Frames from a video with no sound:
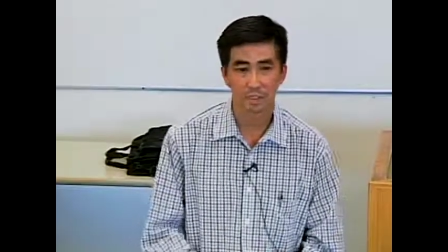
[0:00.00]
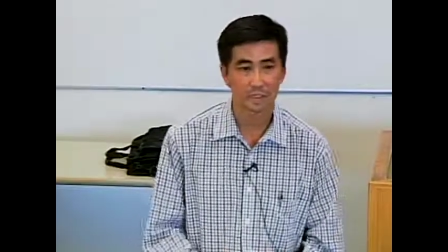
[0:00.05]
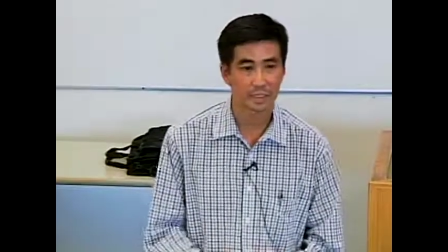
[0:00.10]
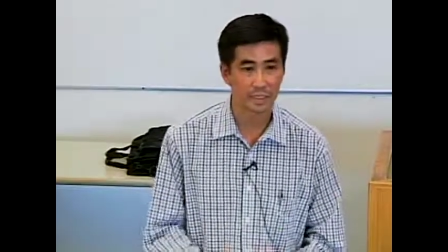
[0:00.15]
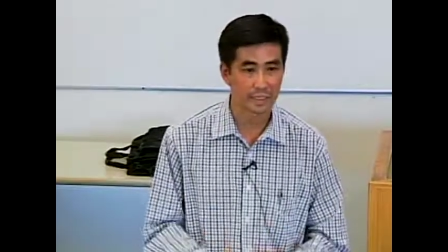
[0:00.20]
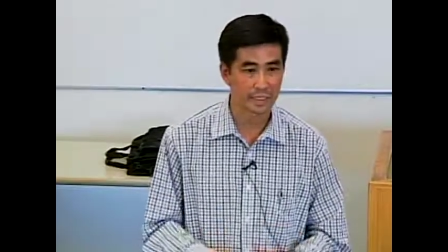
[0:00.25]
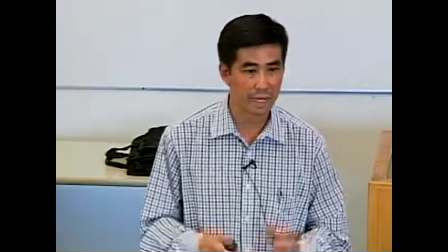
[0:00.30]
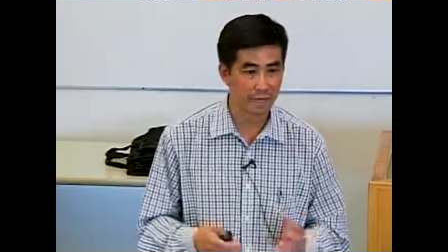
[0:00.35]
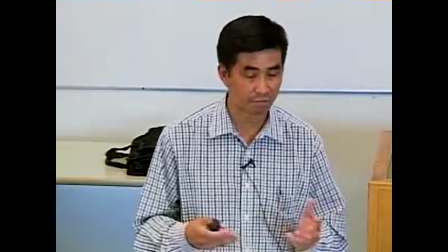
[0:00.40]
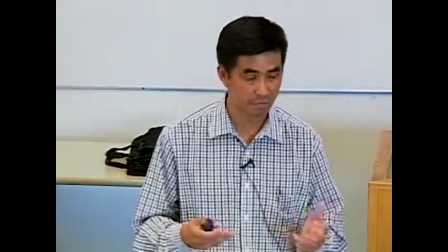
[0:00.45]

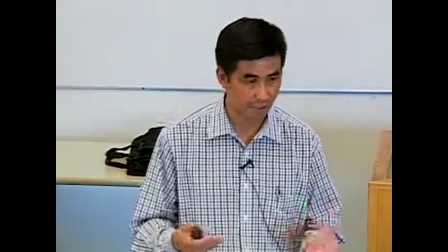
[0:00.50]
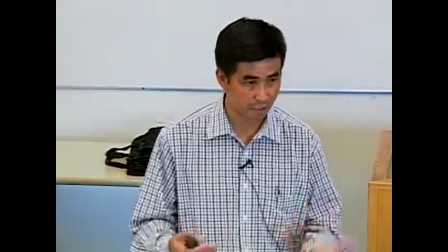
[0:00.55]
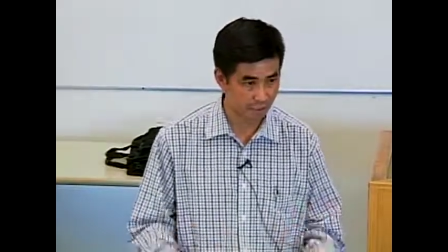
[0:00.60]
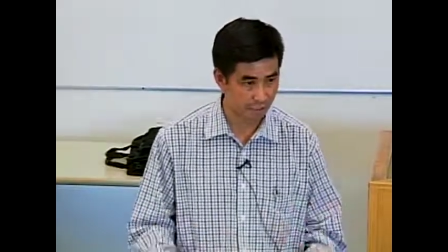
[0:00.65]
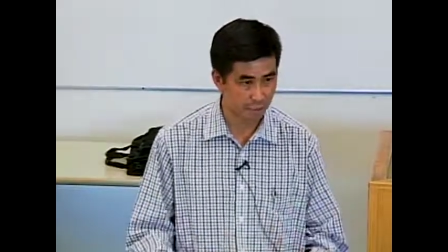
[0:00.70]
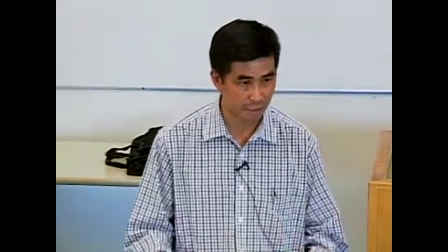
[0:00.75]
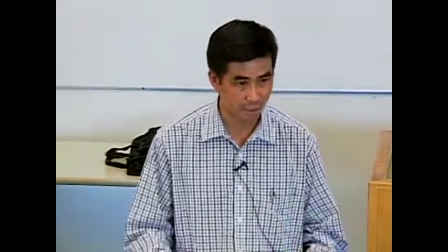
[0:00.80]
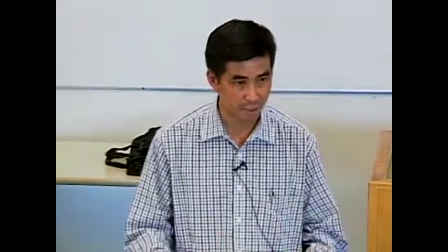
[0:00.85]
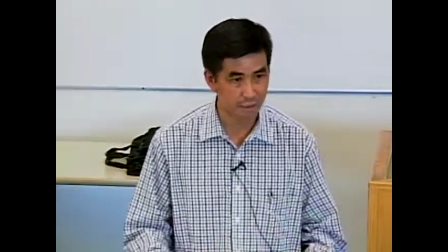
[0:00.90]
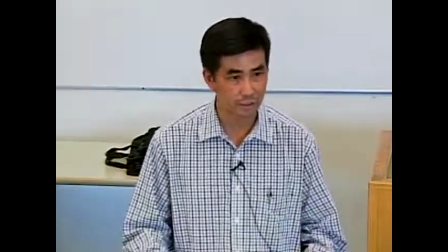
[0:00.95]
again, African
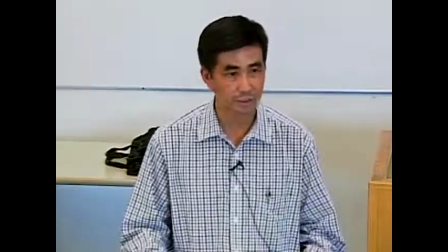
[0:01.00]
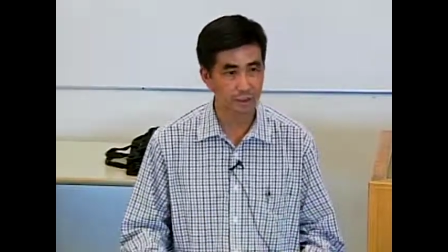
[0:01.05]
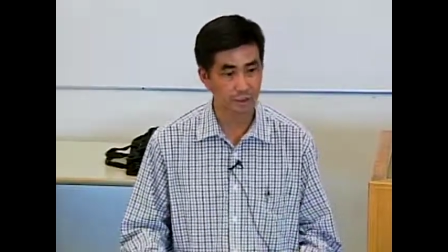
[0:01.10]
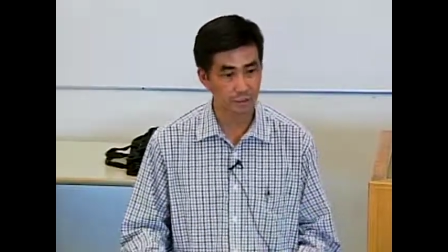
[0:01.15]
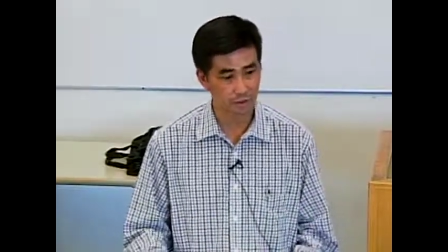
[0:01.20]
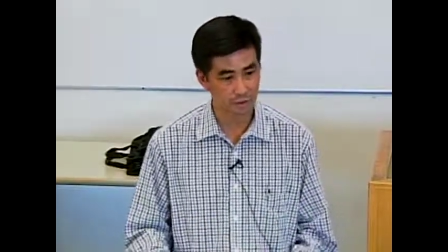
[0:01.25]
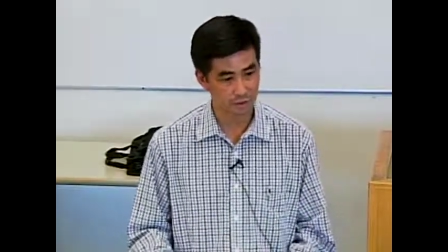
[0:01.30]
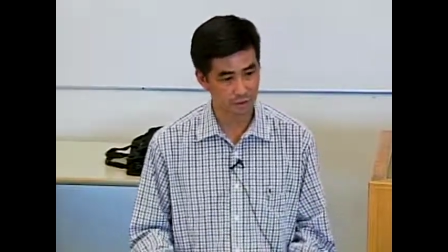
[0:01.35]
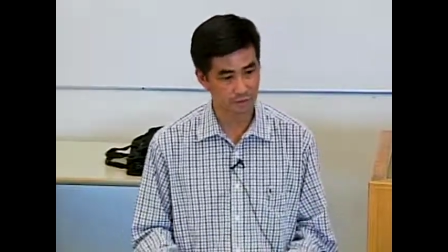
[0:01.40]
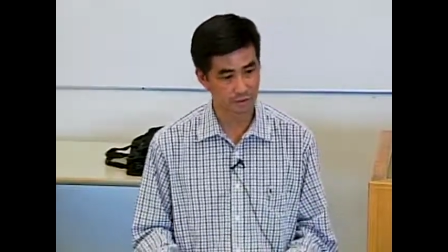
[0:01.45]
American
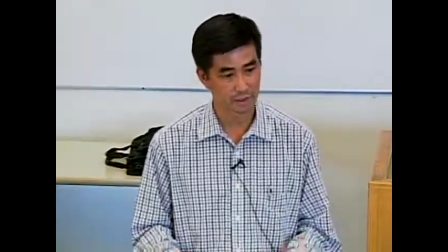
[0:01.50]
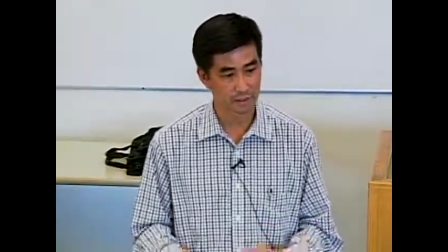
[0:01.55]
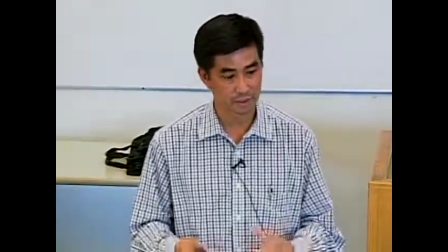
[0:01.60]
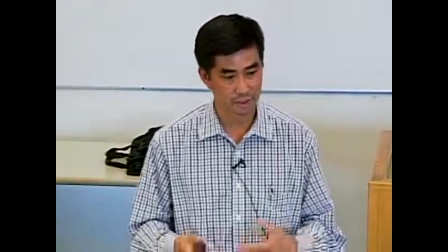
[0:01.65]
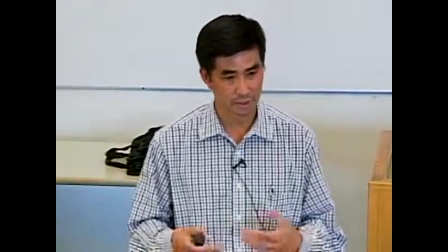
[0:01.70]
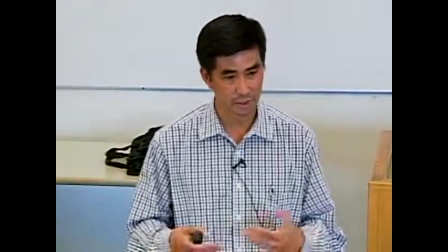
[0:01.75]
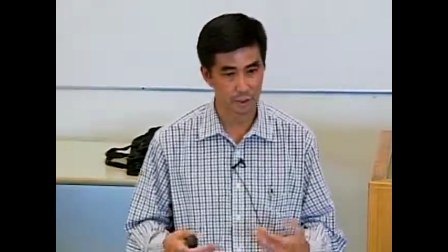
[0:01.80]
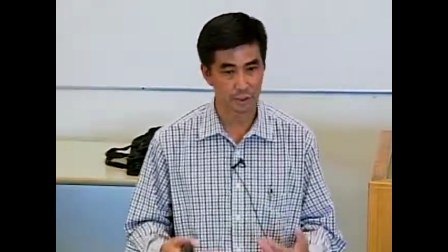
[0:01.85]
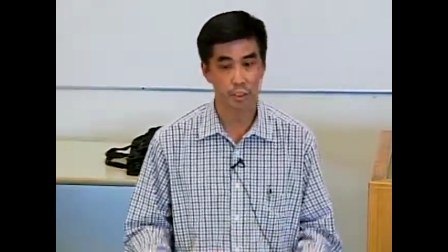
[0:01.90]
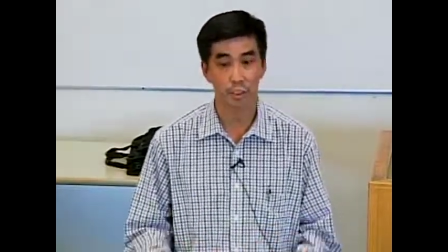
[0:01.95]
youth
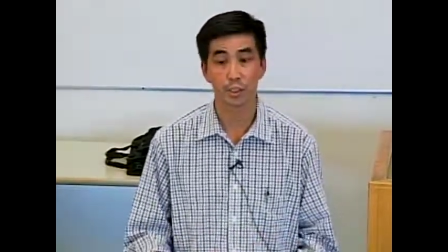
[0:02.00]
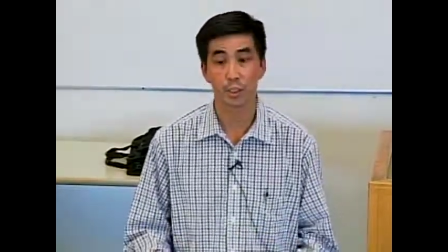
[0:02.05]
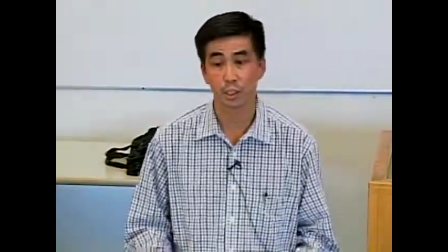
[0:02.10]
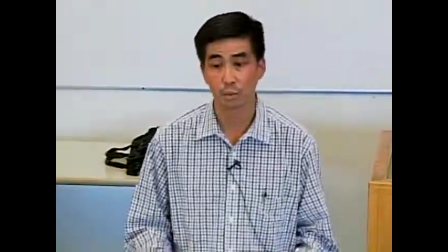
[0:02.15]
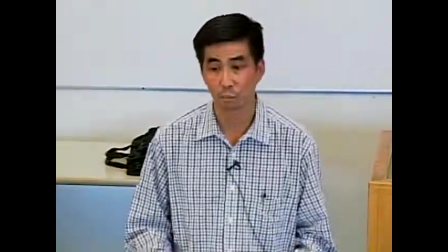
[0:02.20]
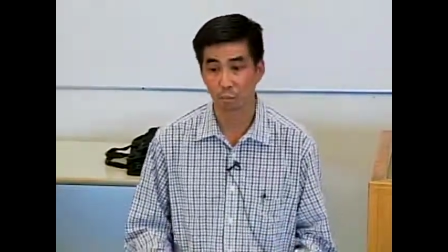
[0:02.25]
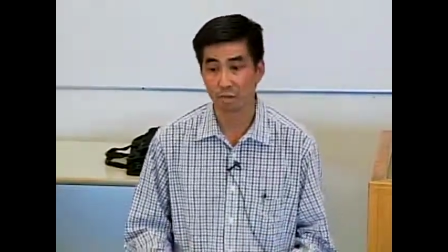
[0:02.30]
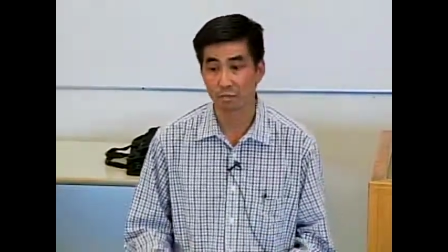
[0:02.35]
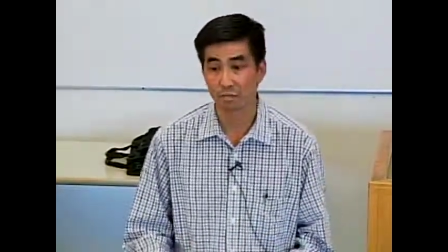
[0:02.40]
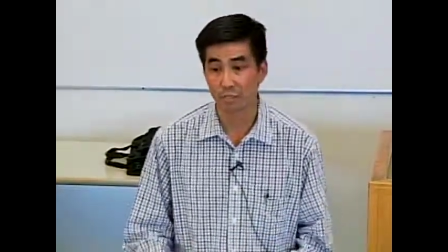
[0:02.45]
in the child
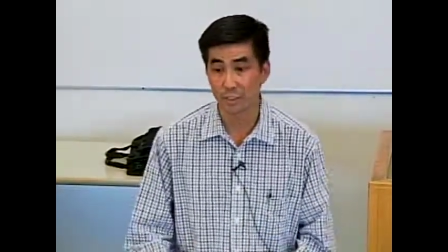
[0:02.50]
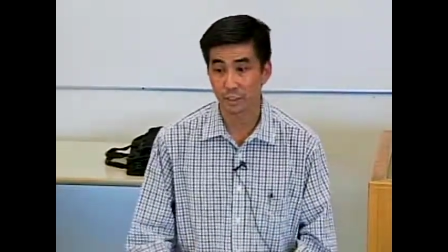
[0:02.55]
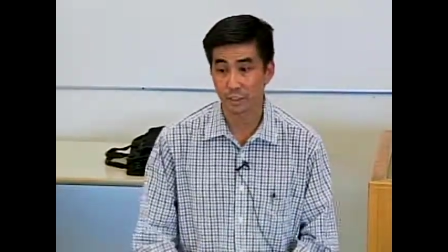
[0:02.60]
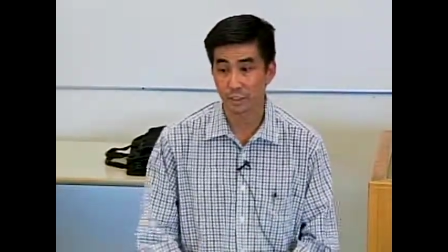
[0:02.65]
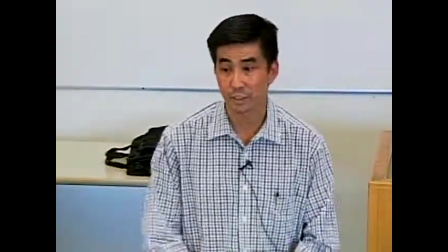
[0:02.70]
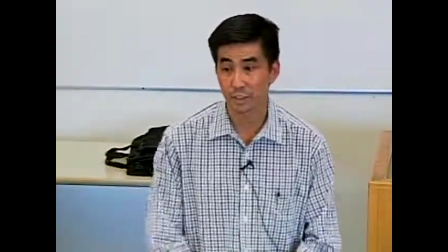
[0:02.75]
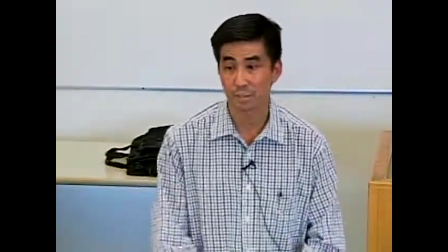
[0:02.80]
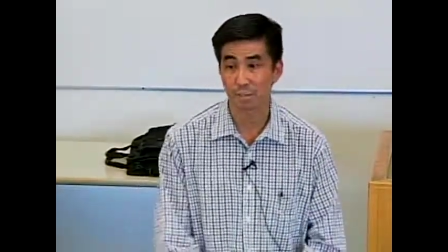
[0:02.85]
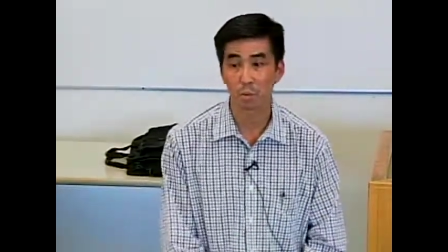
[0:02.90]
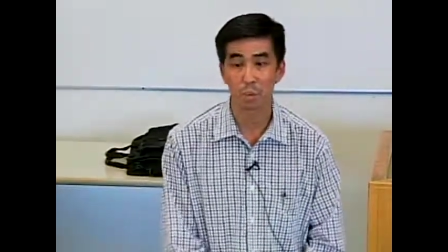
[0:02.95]
welfare
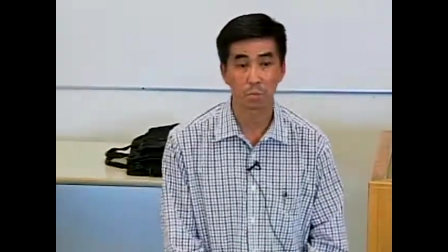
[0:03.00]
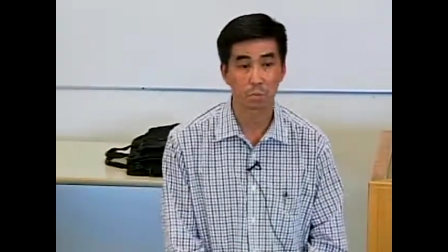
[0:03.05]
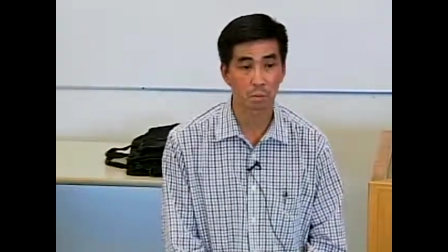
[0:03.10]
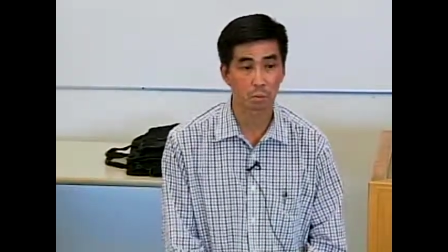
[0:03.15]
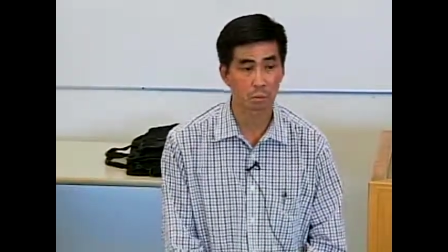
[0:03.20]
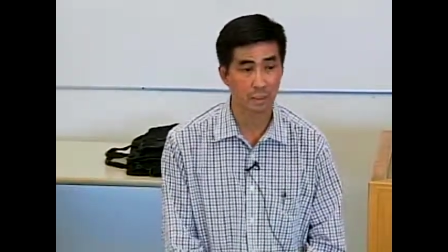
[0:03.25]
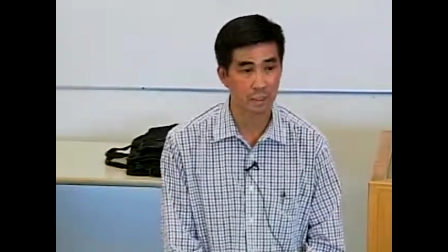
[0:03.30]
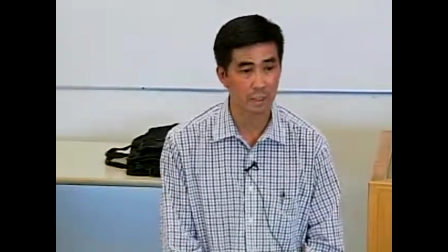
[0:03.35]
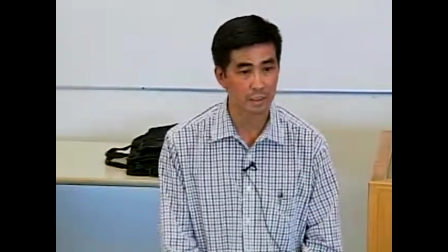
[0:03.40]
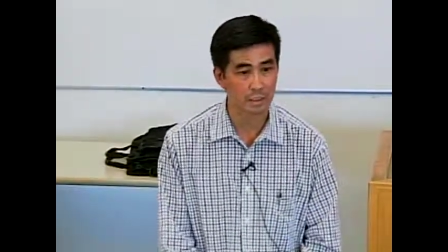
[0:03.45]
system are
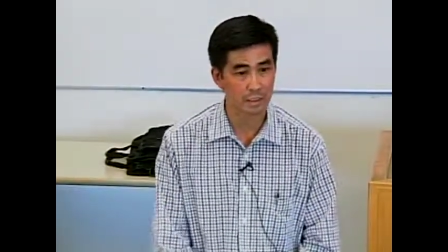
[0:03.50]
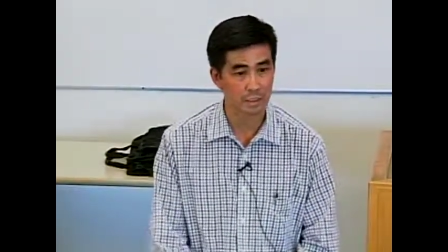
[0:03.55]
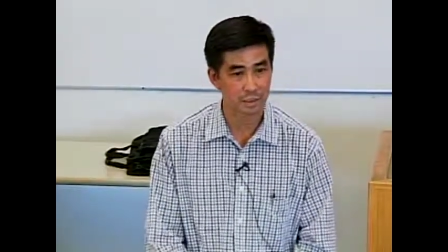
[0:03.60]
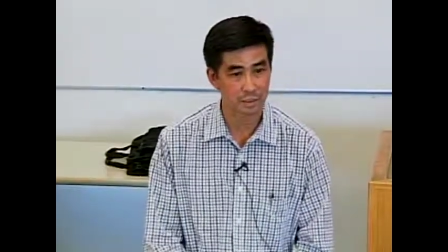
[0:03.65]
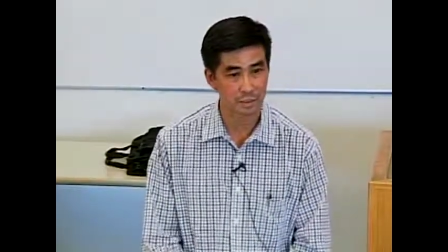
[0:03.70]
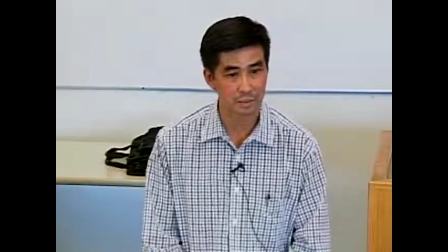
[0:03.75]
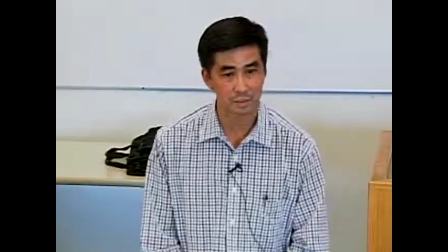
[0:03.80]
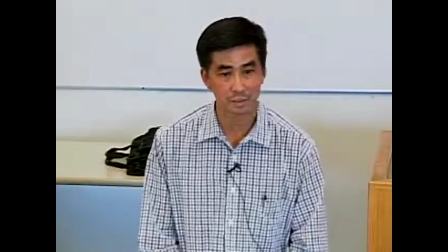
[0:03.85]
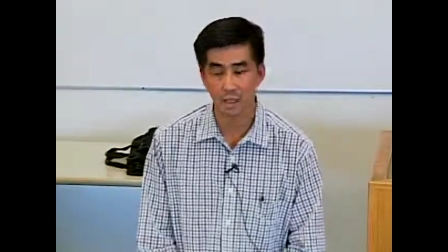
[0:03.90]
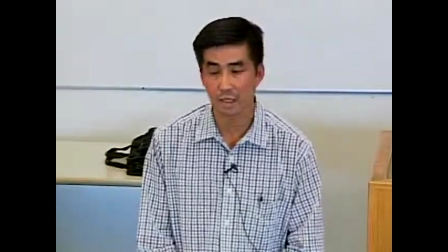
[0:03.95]
more likely
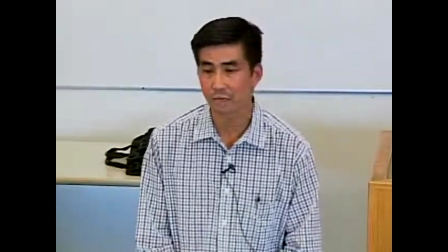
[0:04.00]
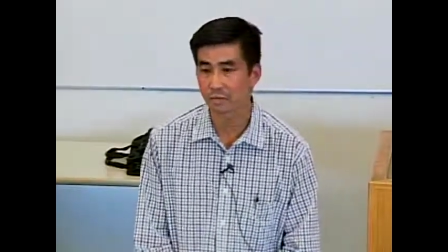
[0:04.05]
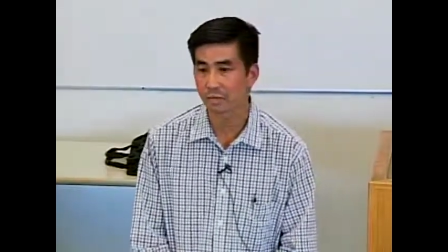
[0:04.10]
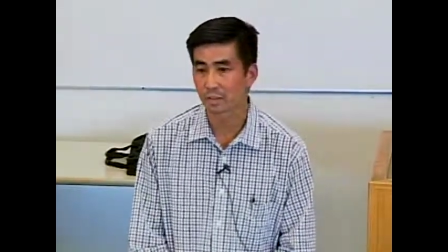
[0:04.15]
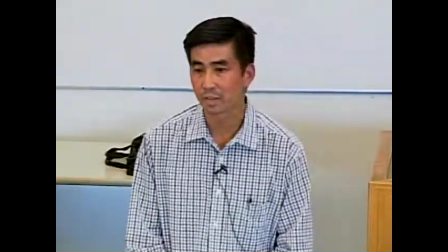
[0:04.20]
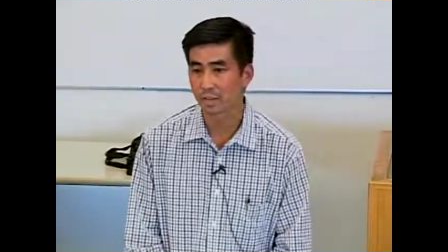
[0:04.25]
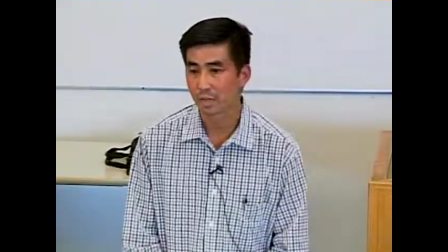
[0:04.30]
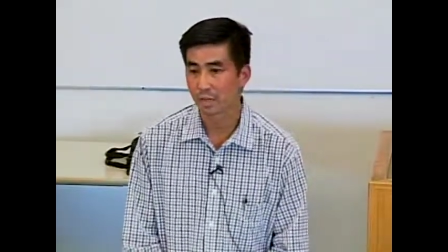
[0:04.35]
to have